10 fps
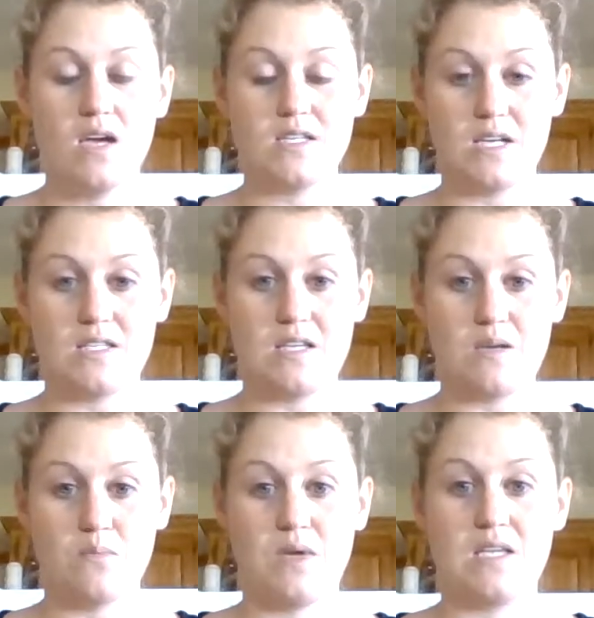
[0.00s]

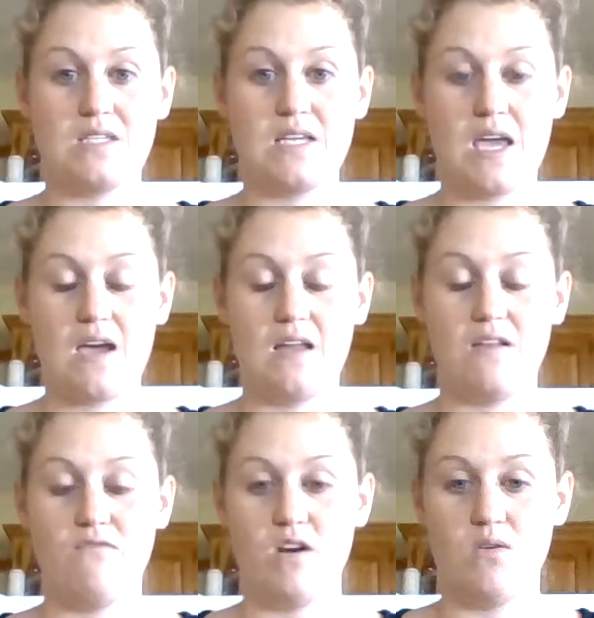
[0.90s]
dusting mitt, and
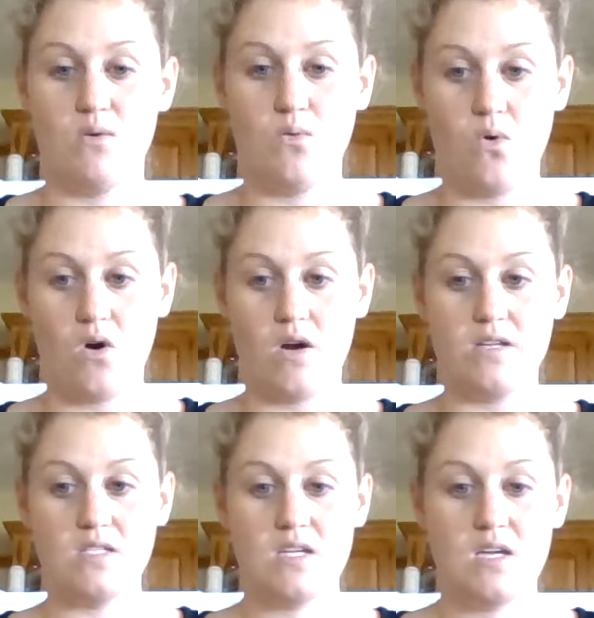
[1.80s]
Enviro
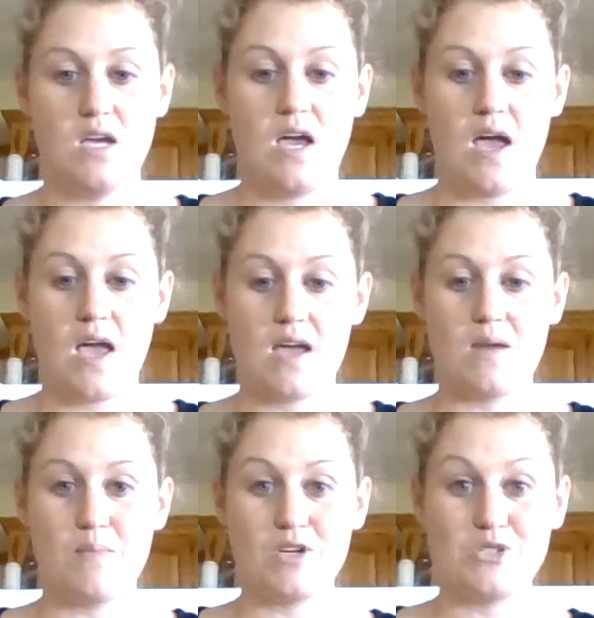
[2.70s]
wand. And
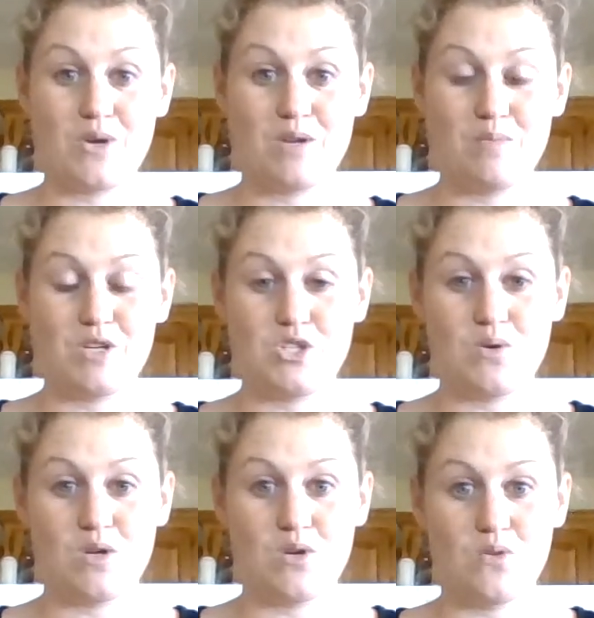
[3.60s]
I'm also going to be
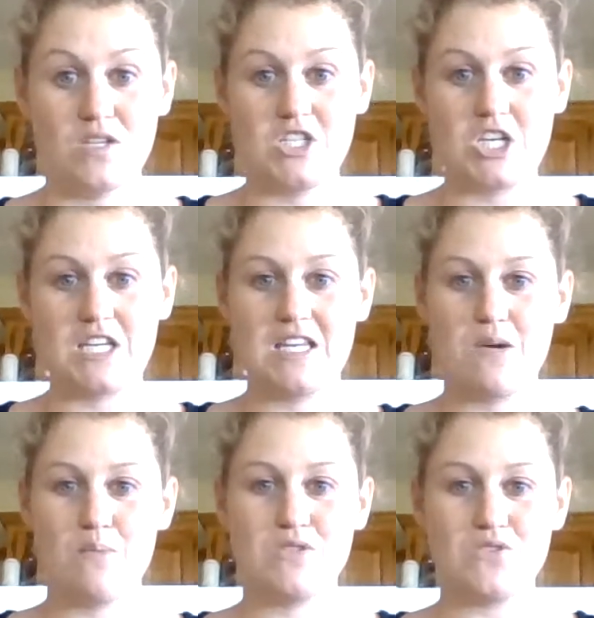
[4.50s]
showing you the chicken
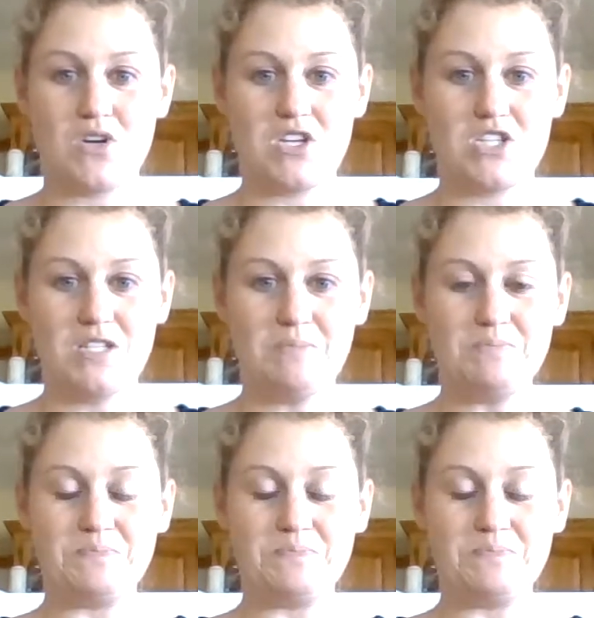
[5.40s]
demonstration.